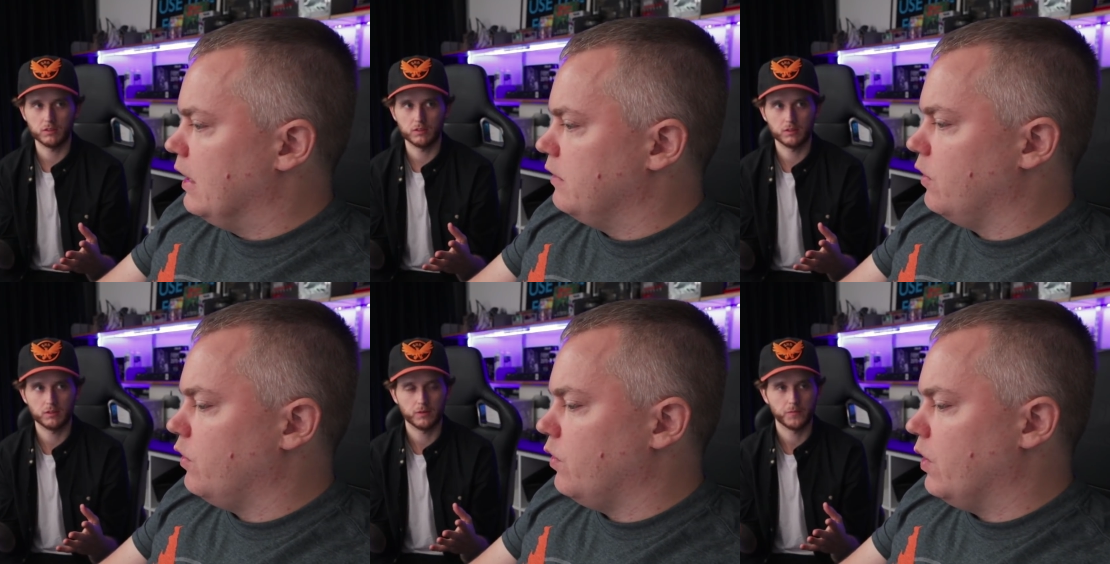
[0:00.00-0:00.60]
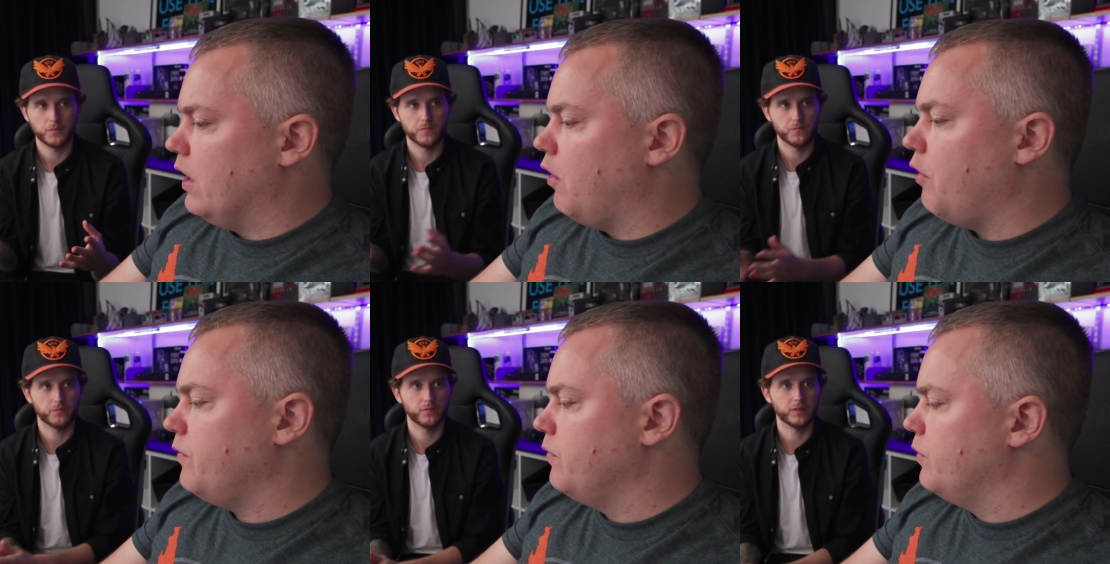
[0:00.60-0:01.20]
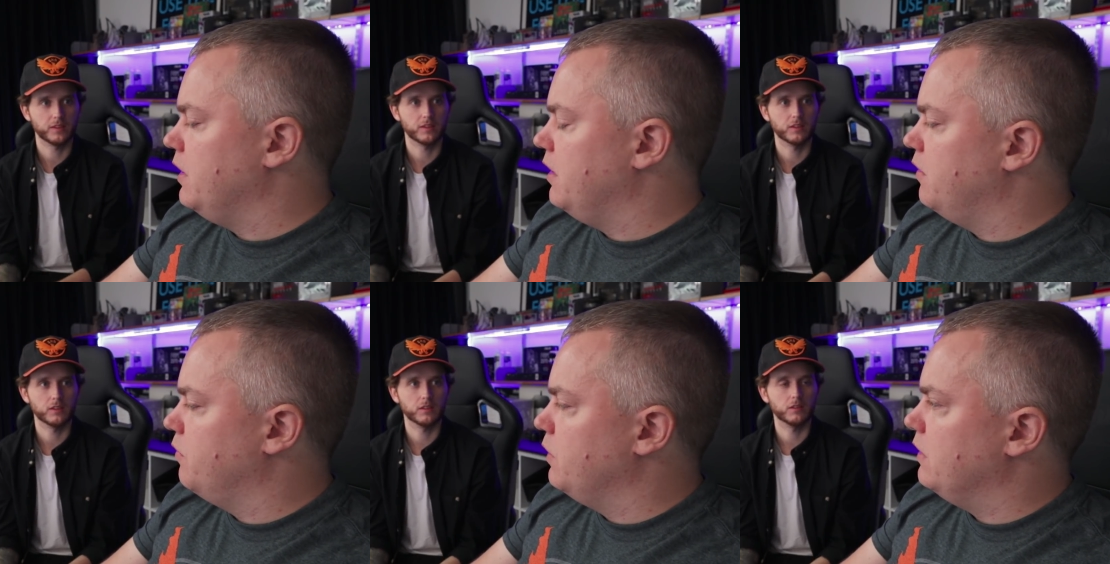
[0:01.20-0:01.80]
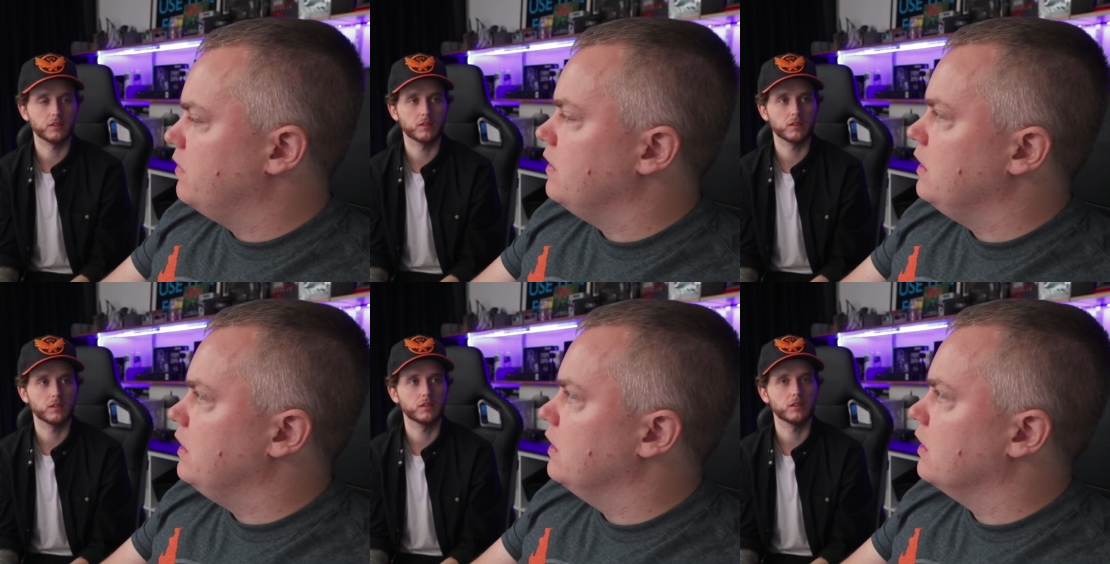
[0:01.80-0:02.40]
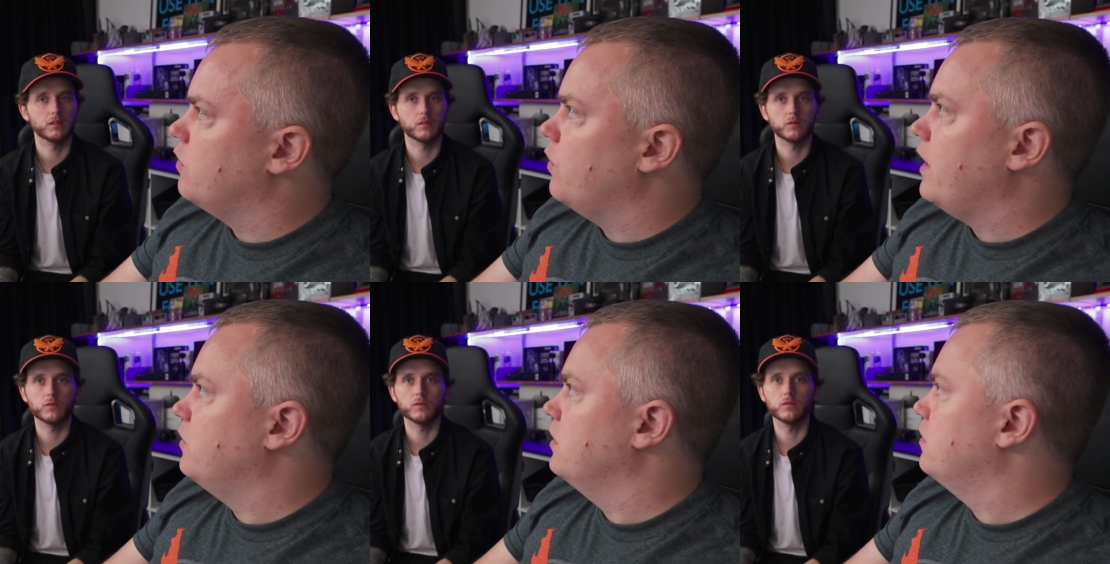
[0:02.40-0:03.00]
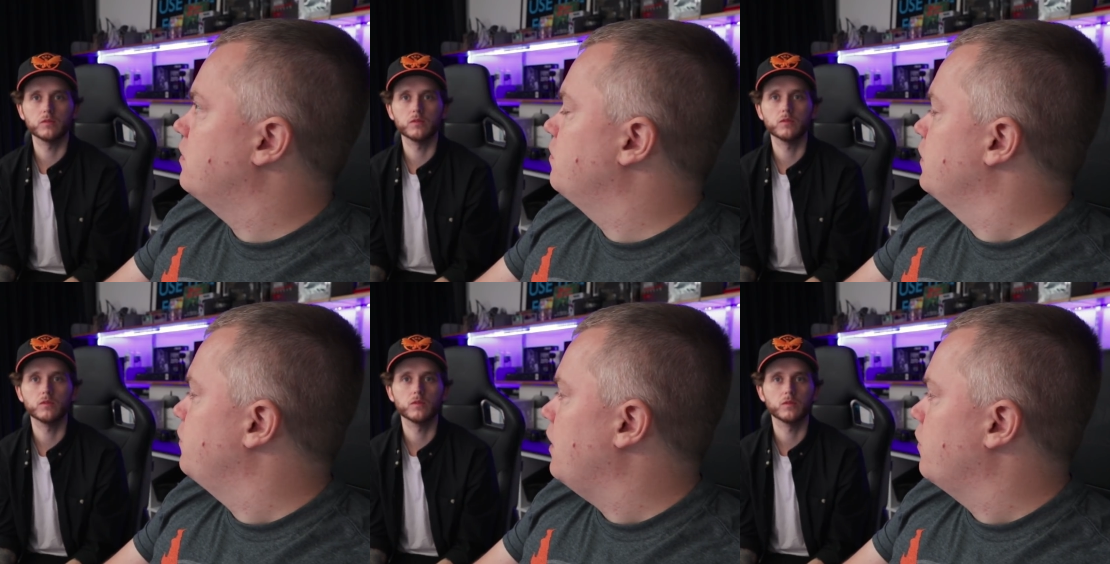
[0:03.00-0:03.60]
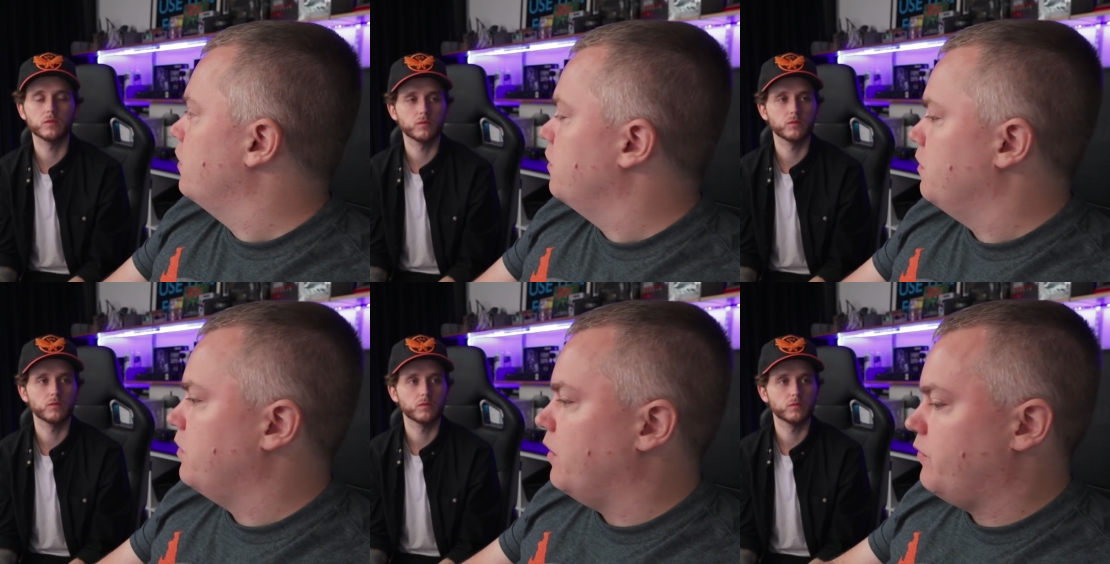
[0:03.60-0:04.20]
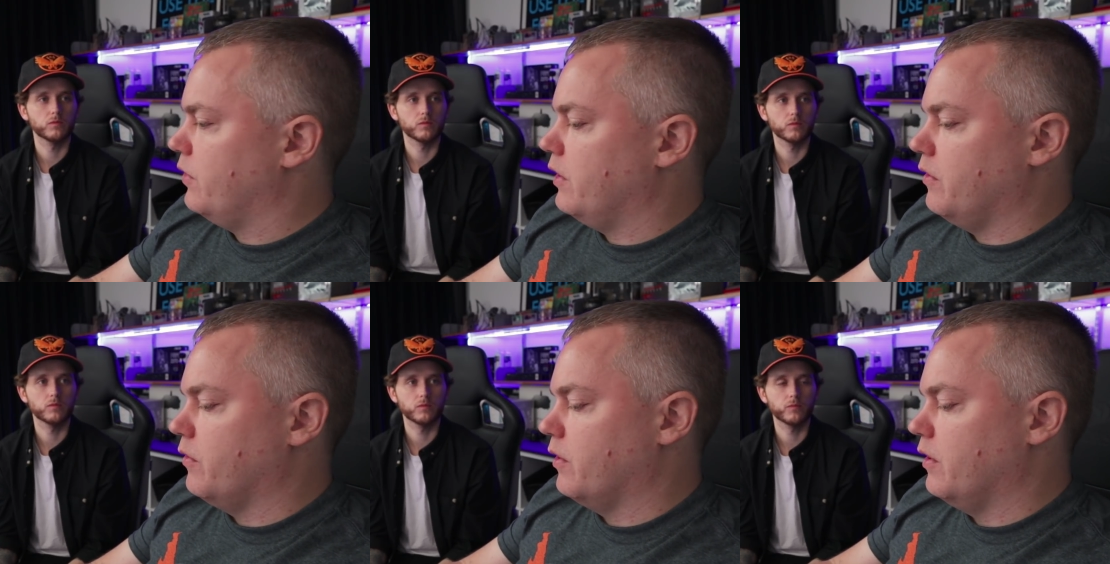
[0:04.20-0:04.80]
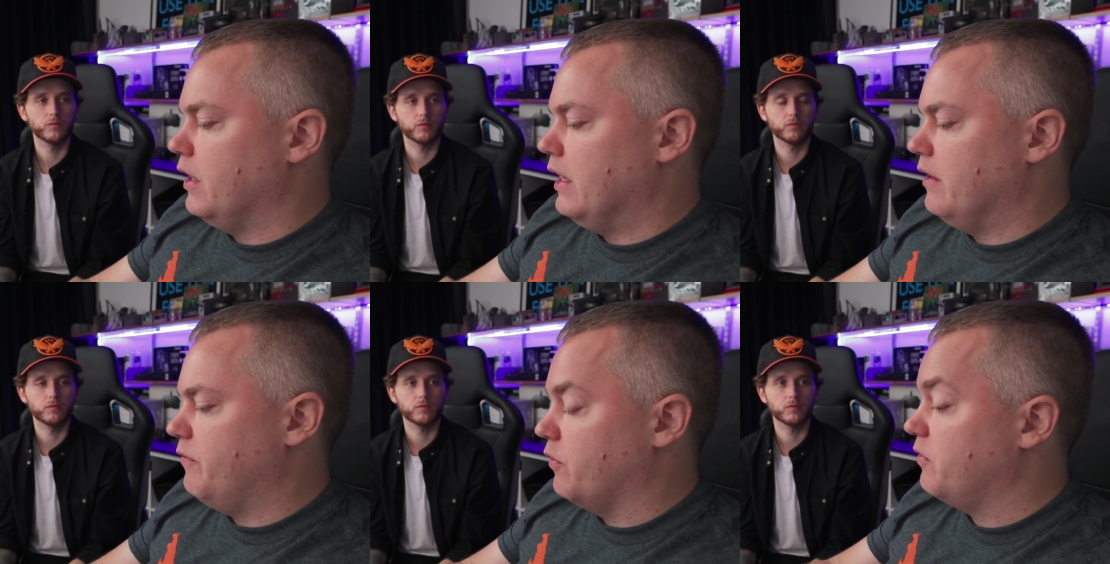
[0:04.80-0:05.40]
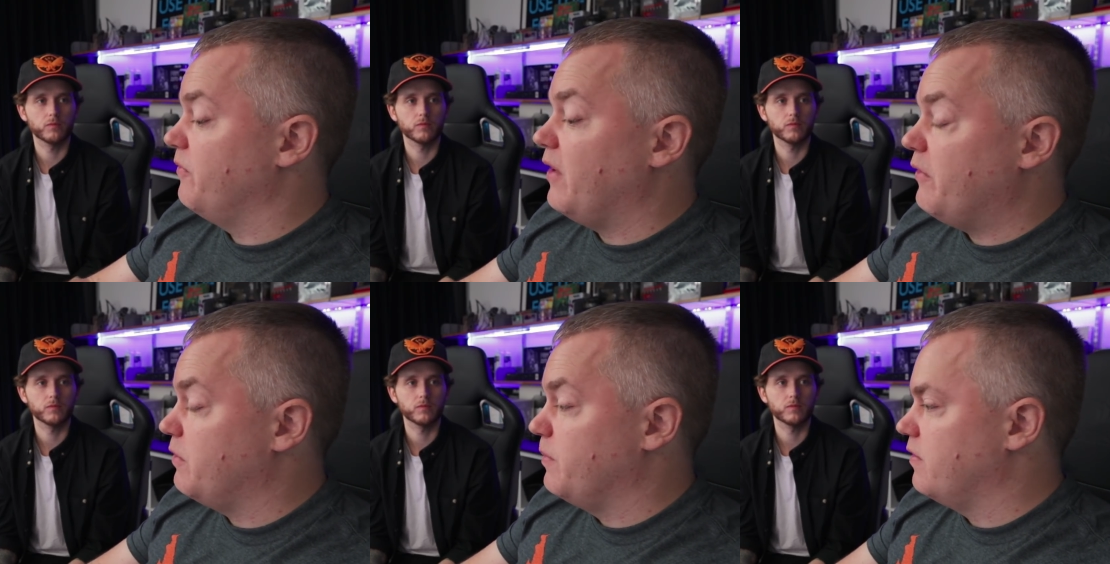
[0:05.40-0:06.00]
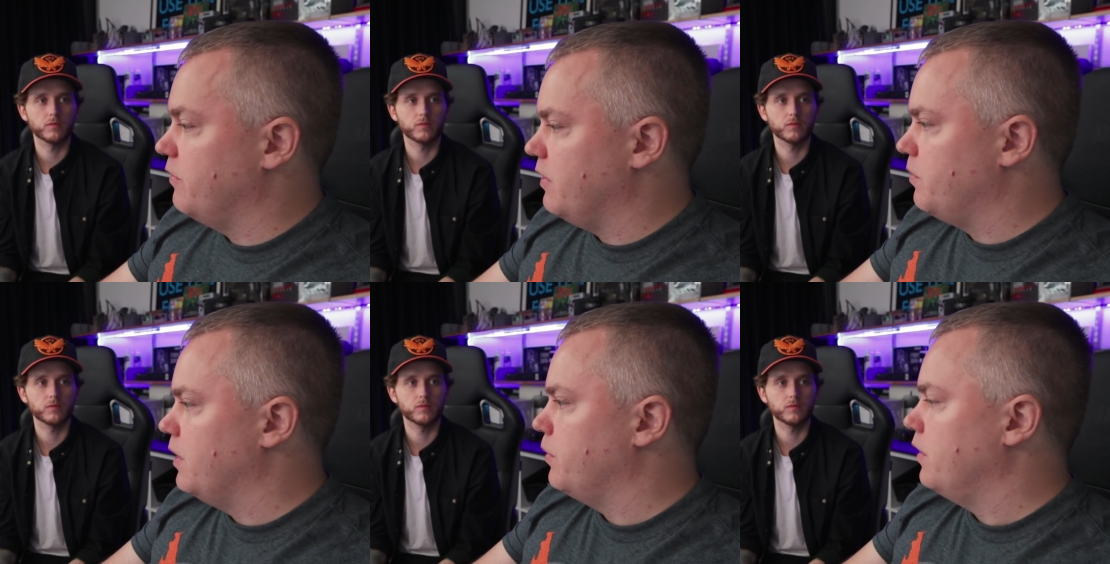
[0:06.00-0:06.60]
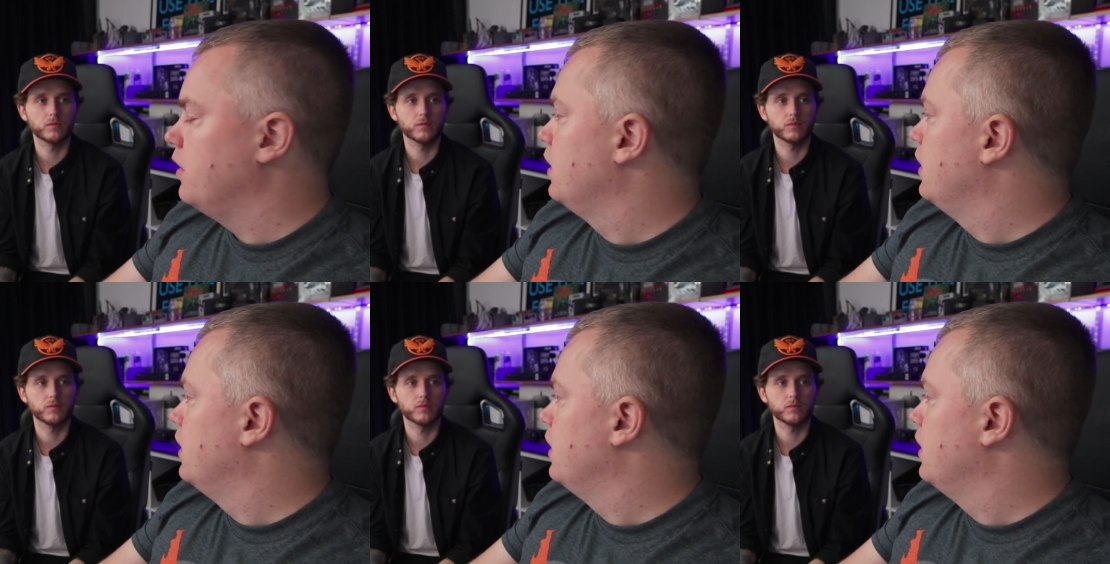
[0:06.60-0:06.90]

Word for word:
Speaker 1: So often we we see crashes with our software or uh, for very specific people.